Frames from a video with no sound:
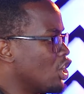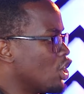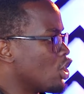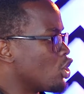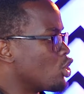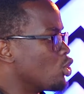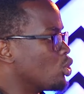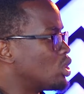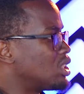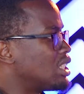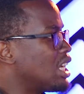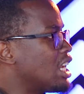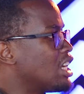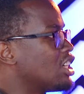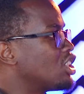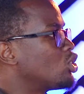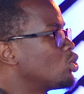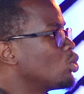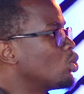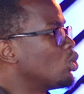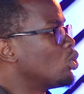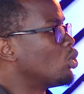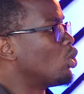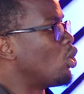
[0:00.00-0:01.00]
you tend
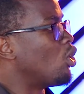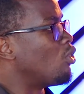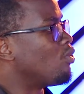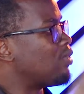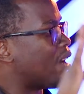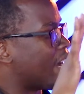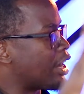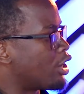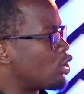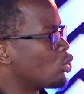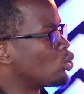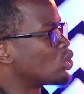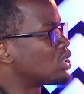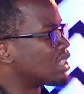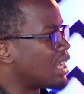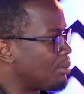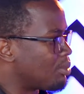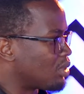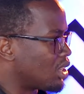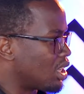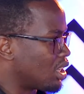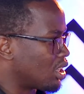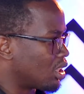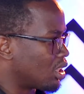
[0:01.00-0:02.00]
to overdo something.